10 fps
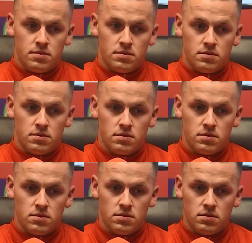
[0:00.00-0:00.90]

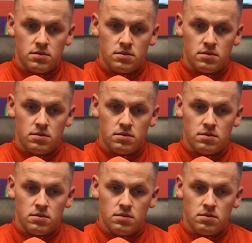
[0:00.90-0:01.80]

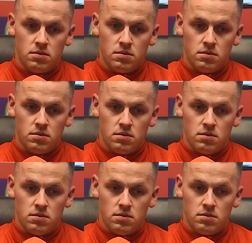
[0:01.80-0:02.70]

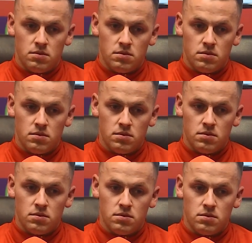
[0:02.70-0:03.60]

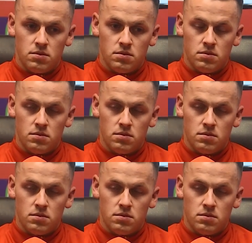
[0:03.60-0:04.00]
This person isn't speaking.